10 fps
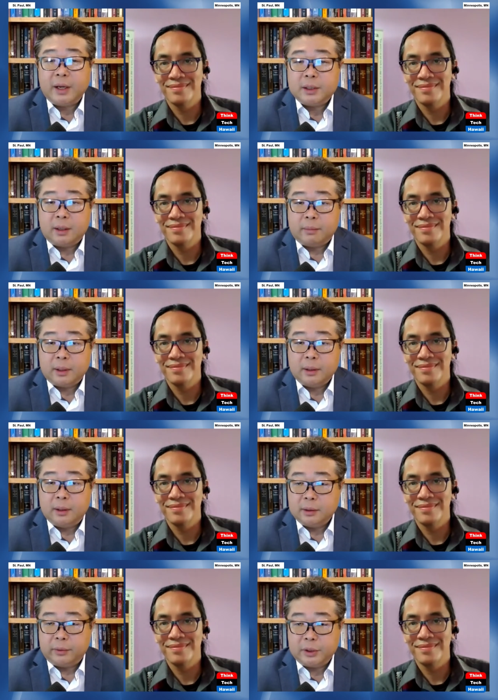Speaker 1: Asian American
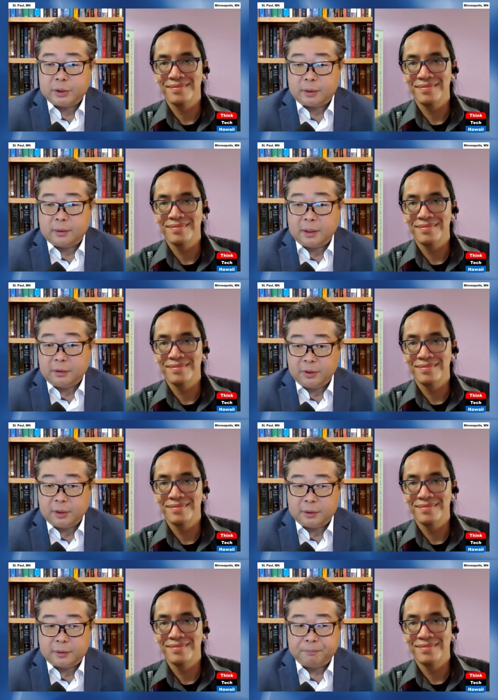Literature and
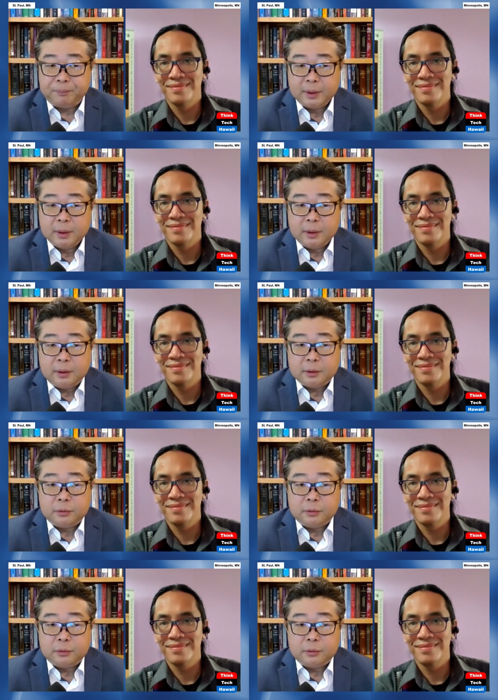Theater. You